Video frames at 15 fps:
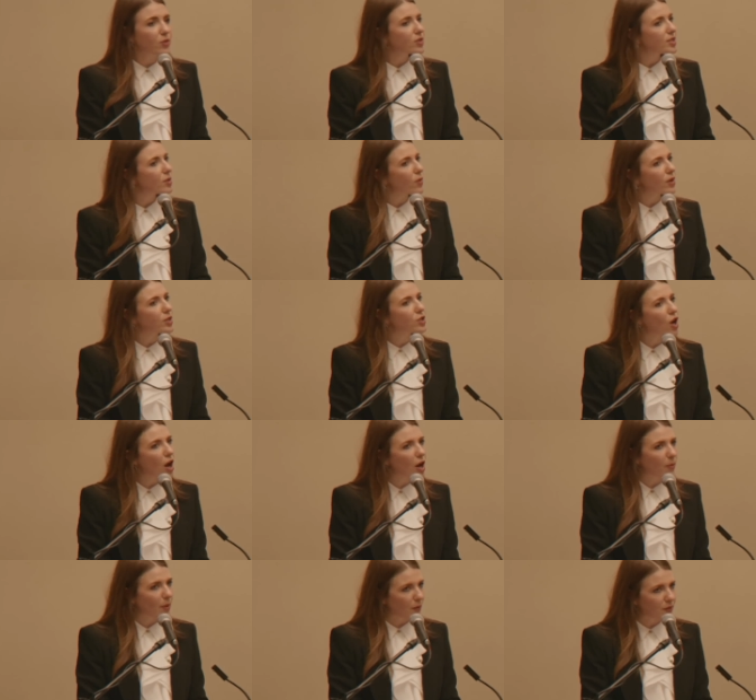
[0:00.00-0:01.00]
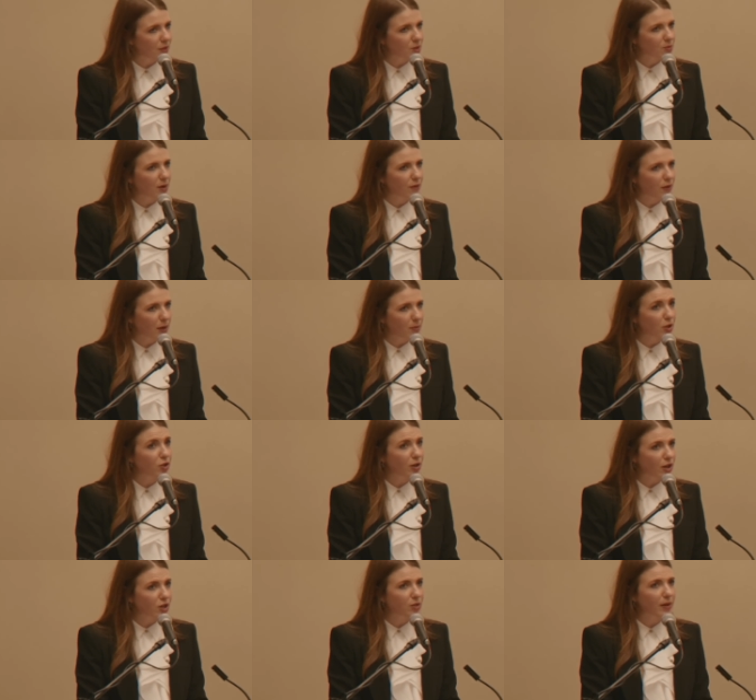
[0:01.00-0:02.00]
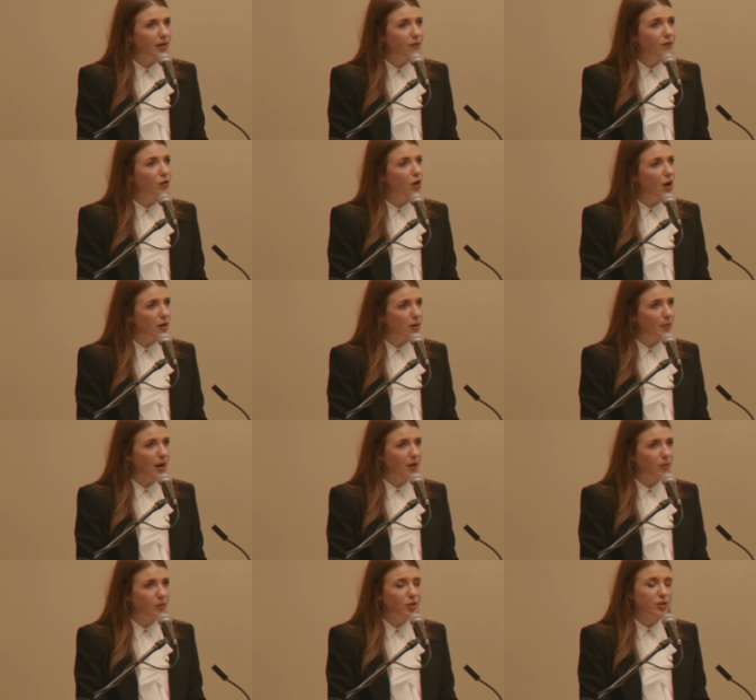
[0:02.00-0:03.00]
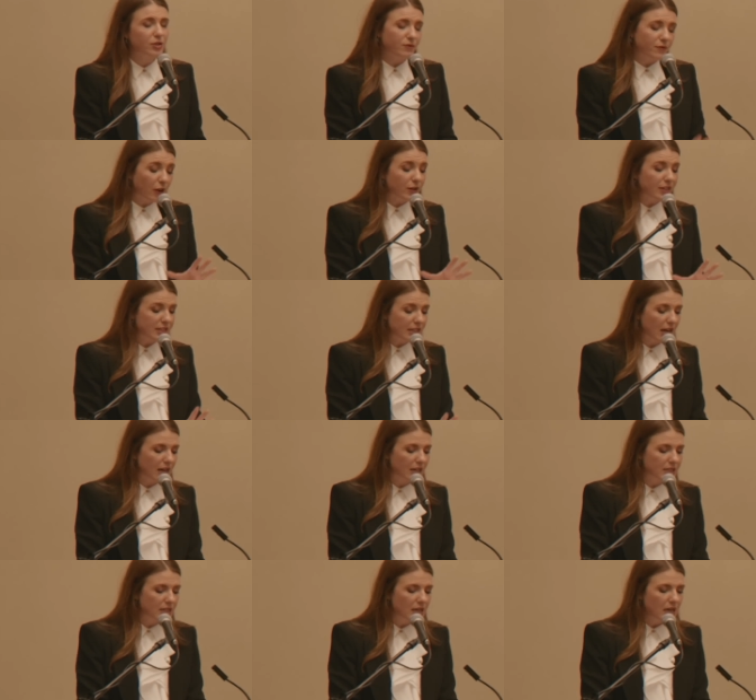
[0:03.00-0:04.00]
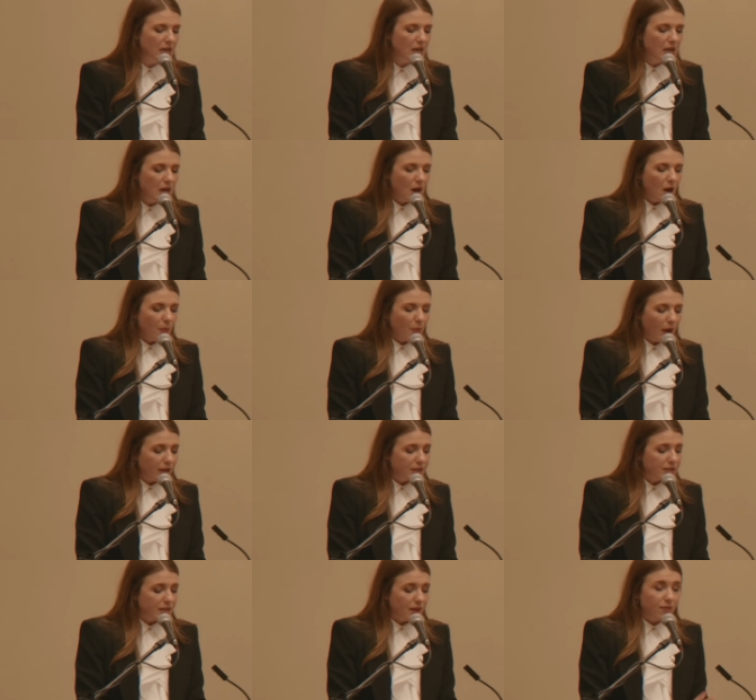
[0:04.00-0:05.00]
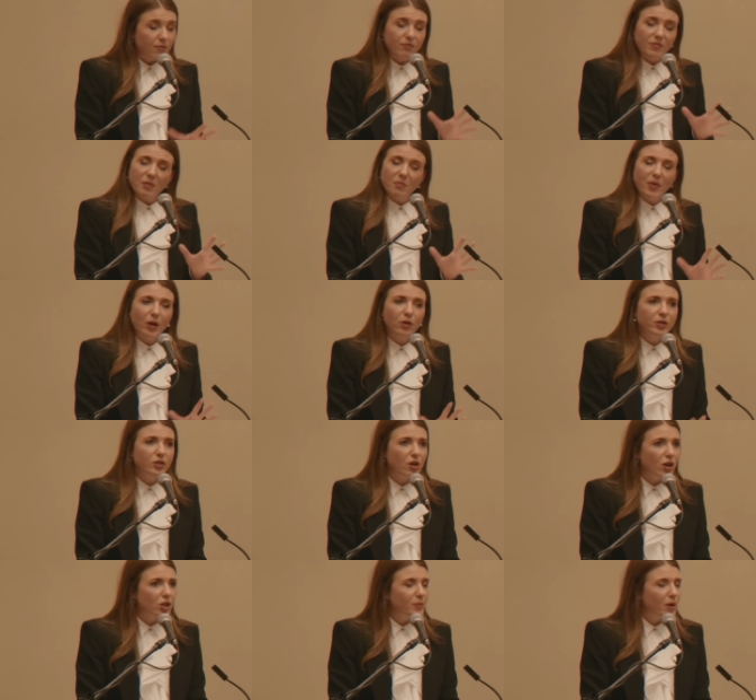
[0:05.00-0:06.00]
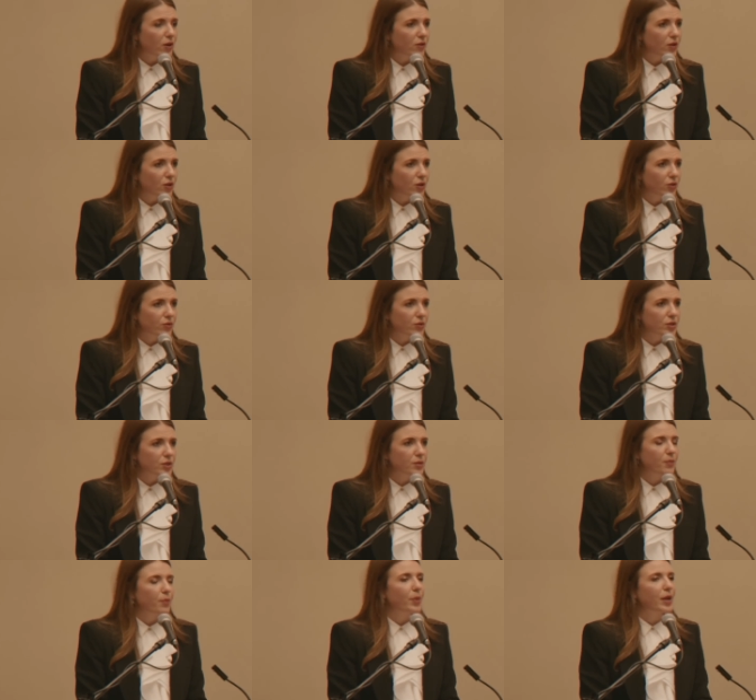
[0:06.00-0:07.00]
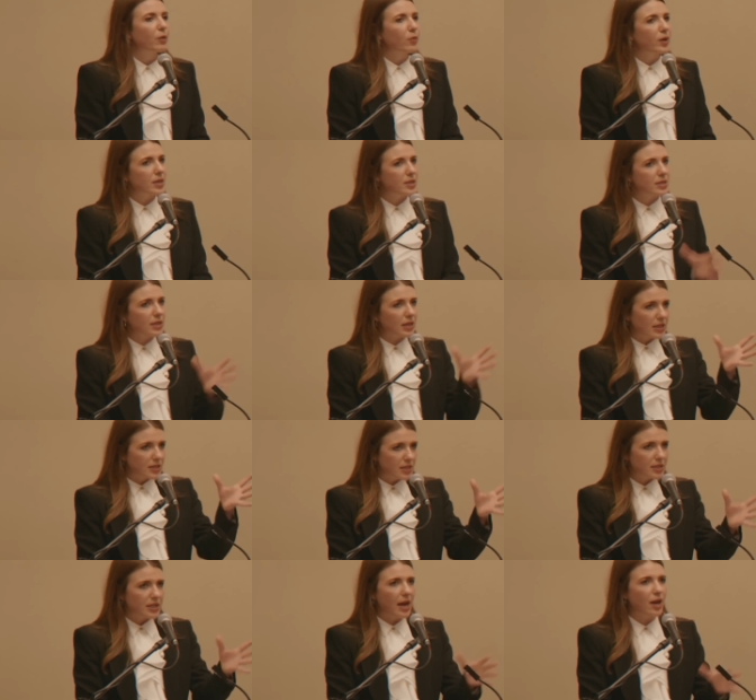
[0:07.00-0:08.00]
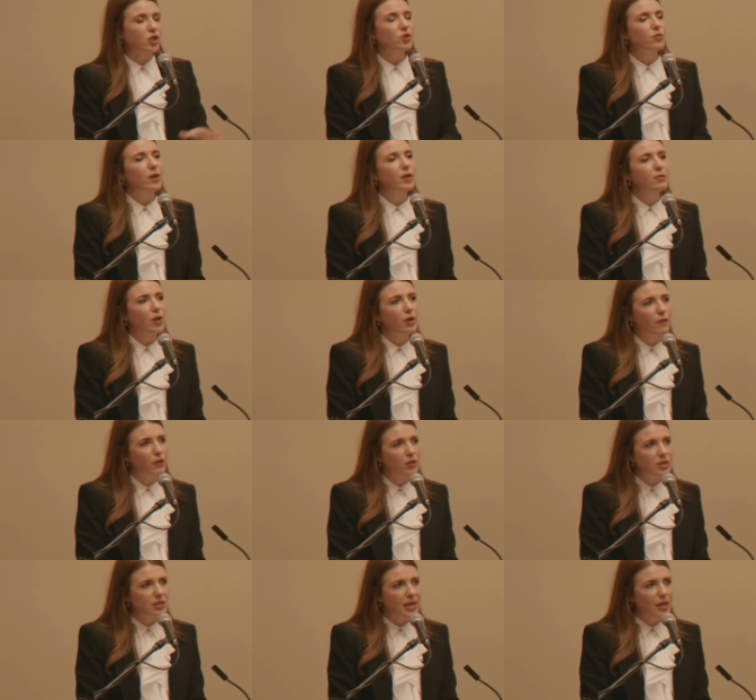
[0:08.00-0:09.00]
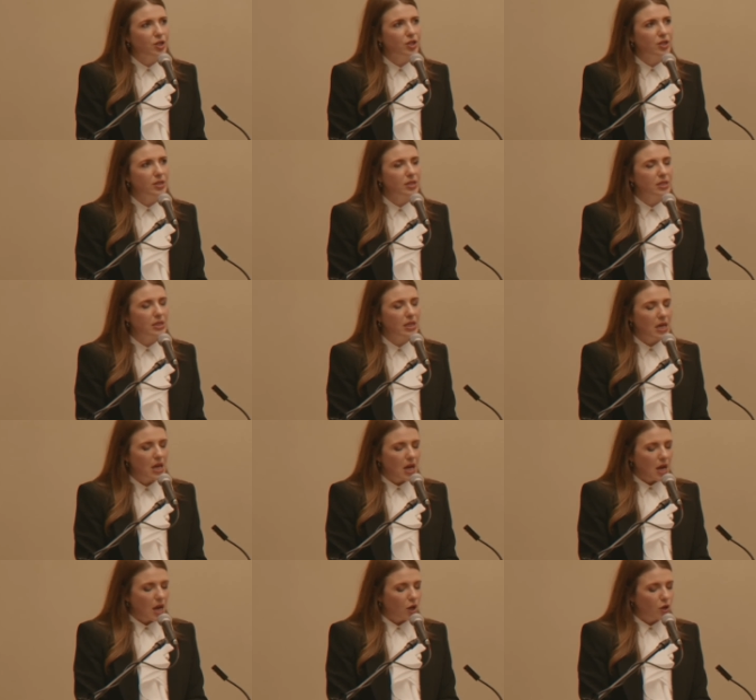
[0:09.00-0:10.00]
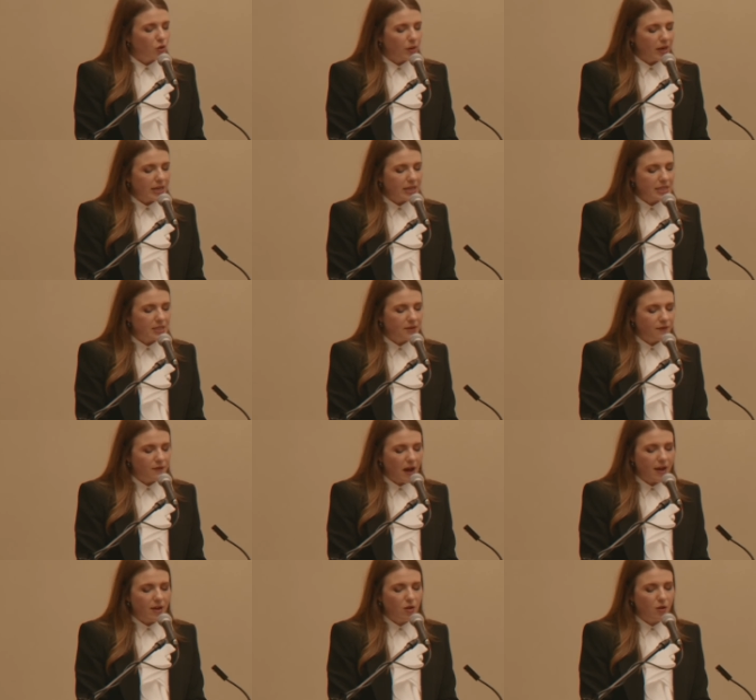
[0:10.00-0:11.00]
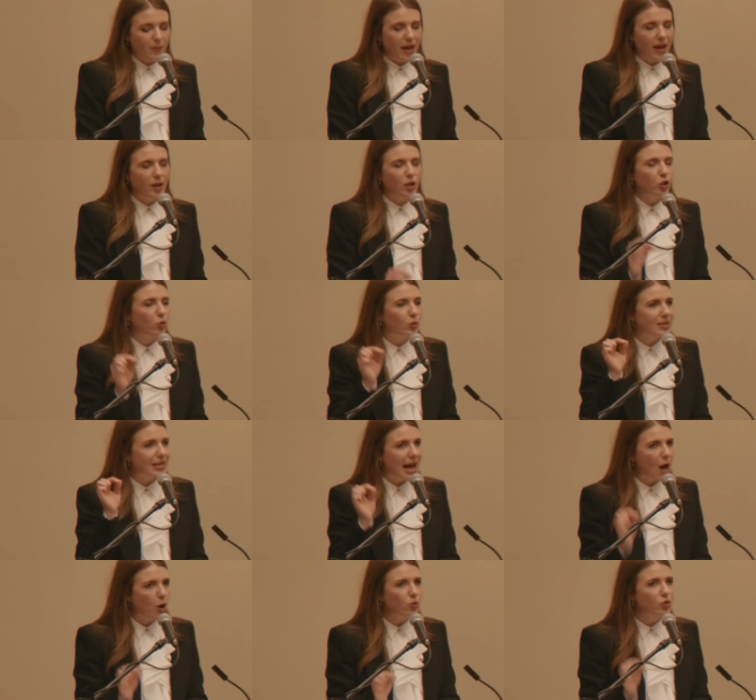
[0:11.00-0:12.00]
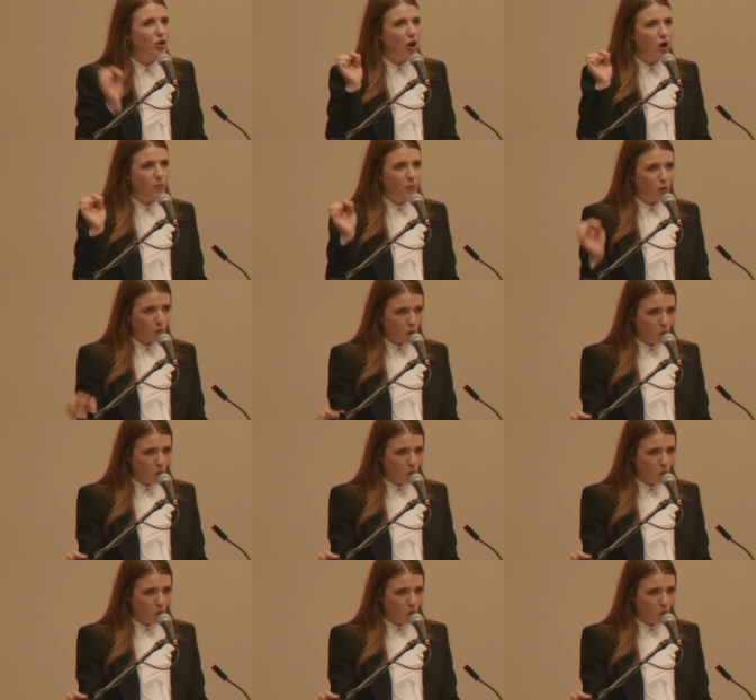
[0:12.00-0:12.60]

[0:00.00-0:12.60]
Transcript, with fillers: The Liberals didn't want to talk about this one very much. You actually might have forgotten about it, which is very sad. But uh, they barely talked about it in the news, but it was in Saskatchewan on a First Nations a crazed, vile man who was out on